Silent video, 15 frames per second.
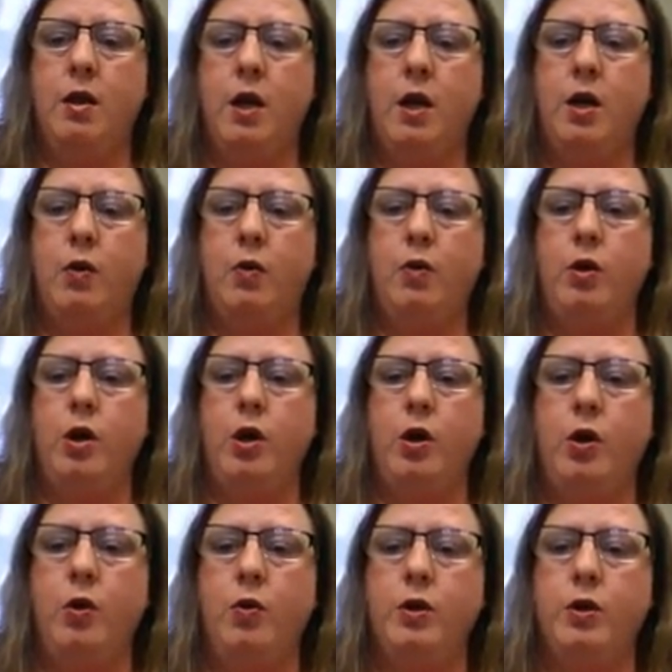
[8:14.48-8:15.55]
They don't
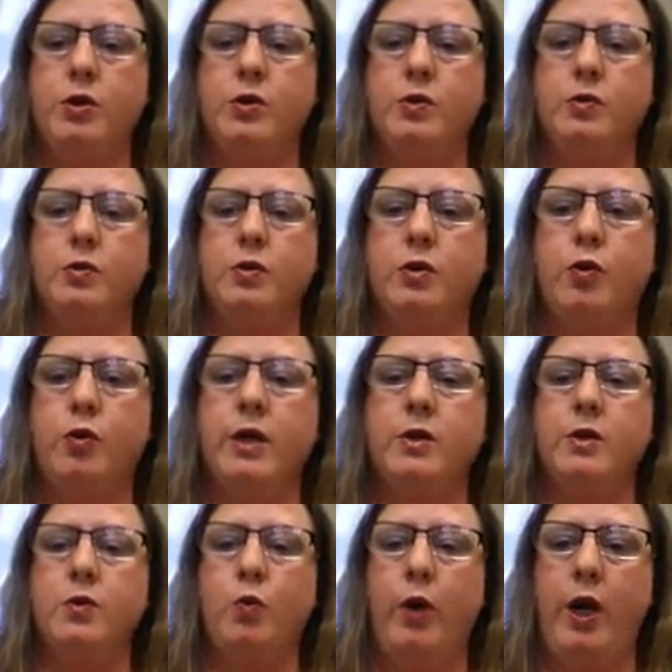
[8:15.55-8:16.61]
know the
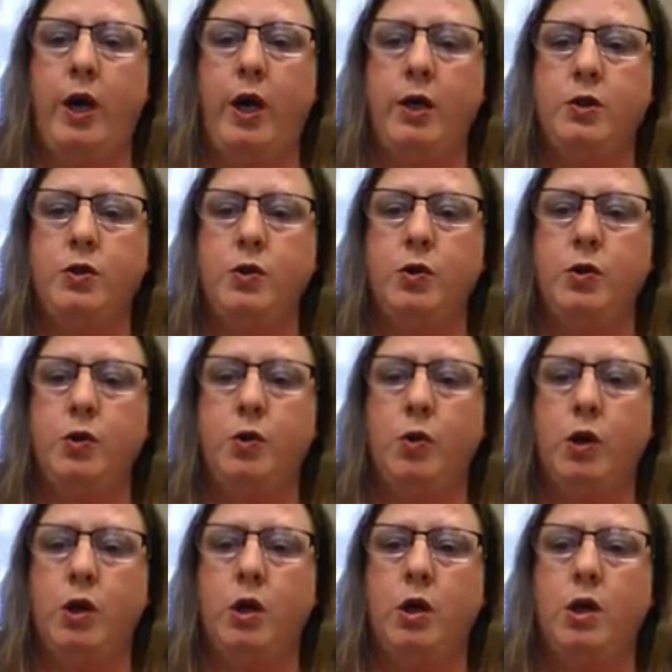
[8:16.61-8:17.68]
correct way
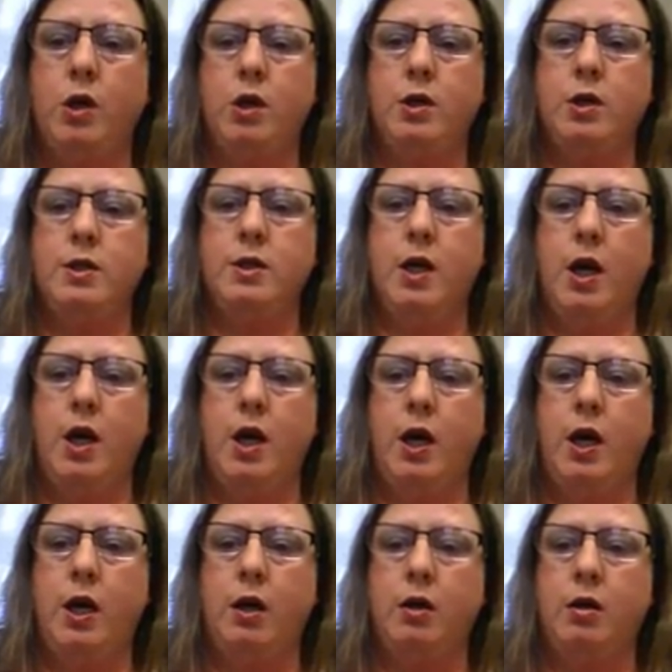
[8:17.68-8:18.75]
to
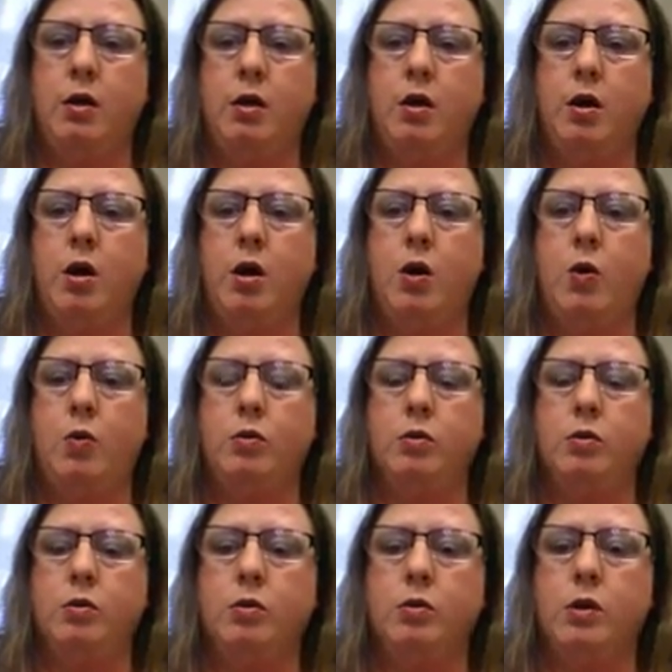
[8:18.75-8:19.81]
say, oh,
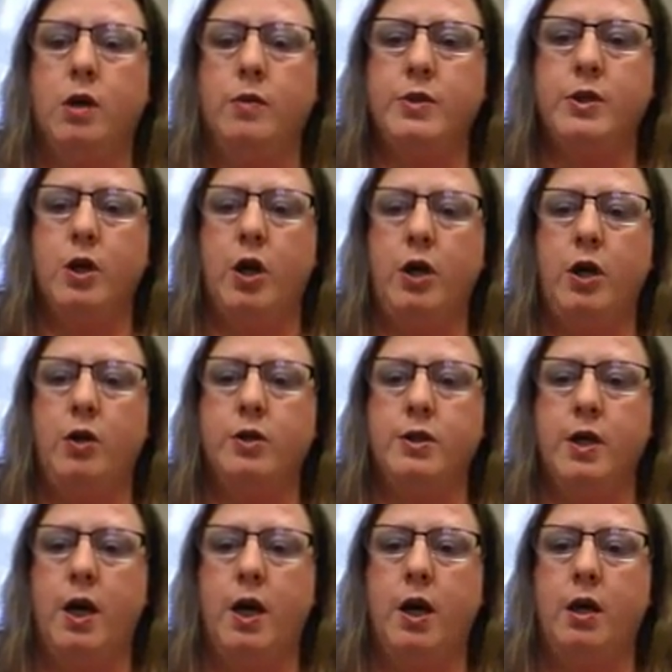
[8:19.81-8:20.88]
I'm sorry you're
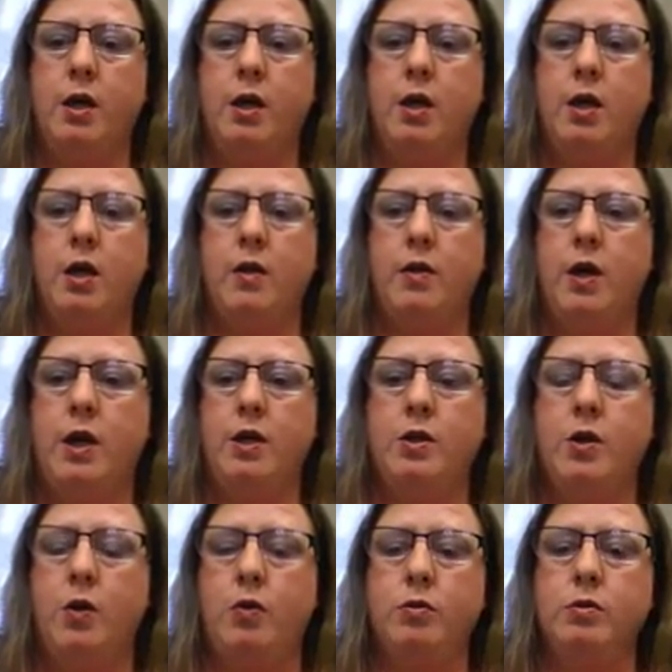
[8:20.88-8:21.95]
sad. They
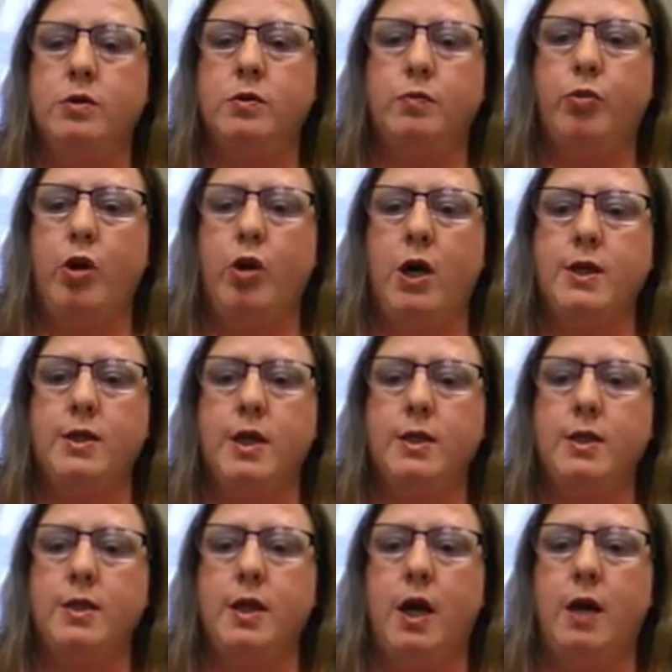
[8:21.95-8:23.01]
don't
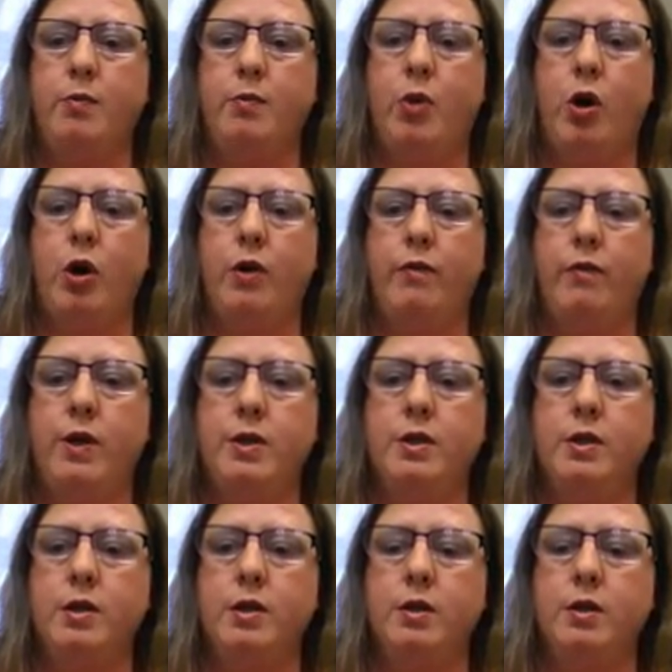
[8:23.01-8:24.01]
process that part of it.